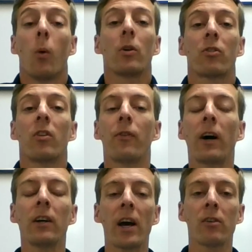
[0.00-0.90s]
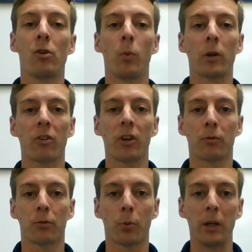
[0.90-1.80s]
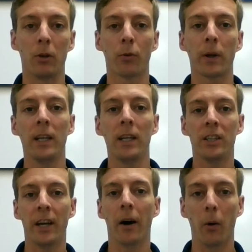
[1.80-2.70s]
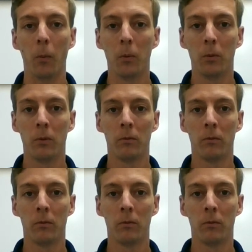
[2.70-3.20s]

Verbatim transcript: What's the, if I ask you, what's the difference between green and yellow?